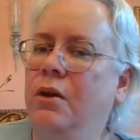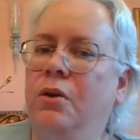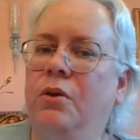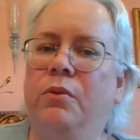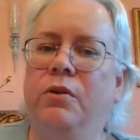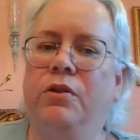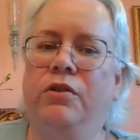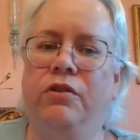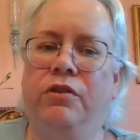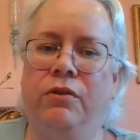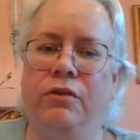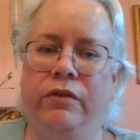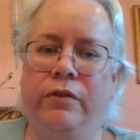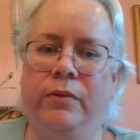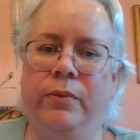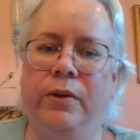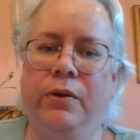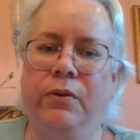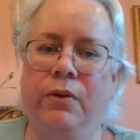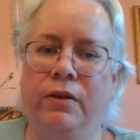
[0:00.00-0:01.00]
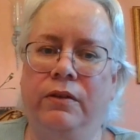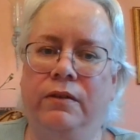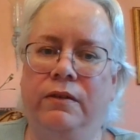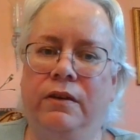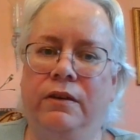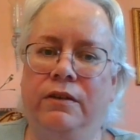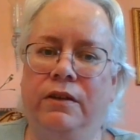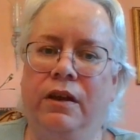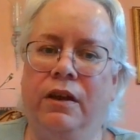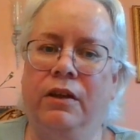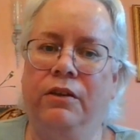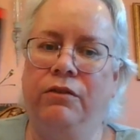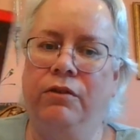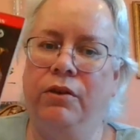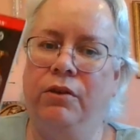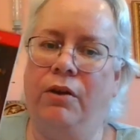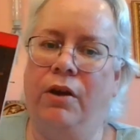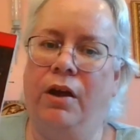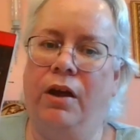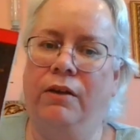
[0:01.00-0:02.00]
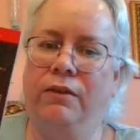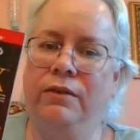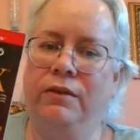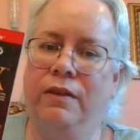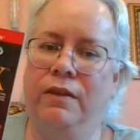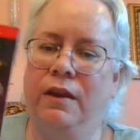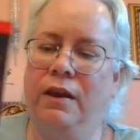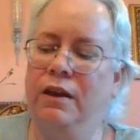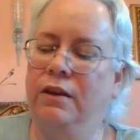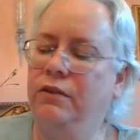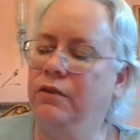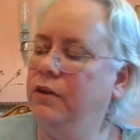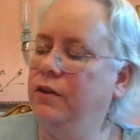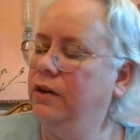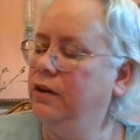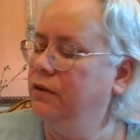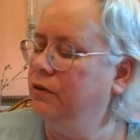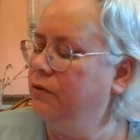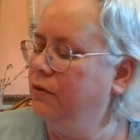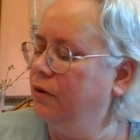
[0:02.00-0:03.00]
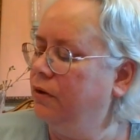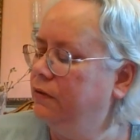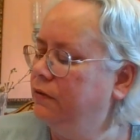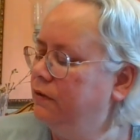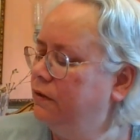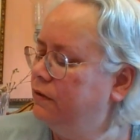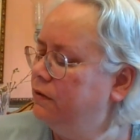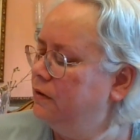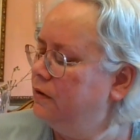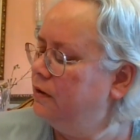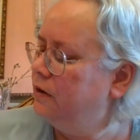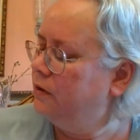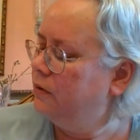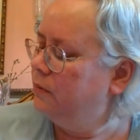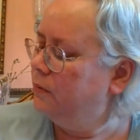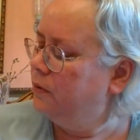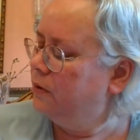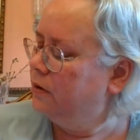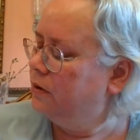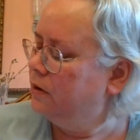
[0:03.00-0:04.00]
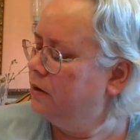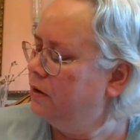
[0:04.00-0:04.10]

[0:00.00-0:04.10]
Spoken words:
which used to be cross stitch and country crafts. Then it turned into cross stitch and needlework.